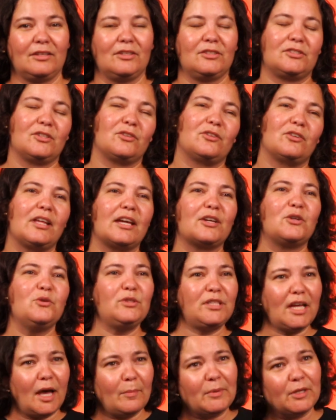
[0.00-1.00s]
So they're like,
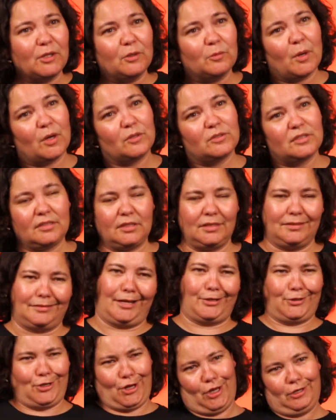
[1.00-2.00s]
who's helping you, Moses? He's
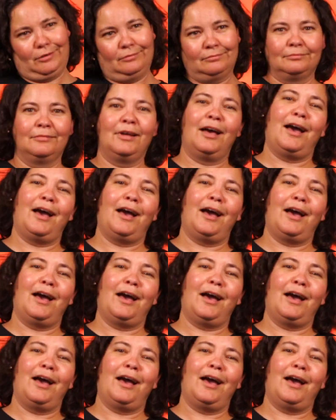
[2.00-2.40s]
like, Nun.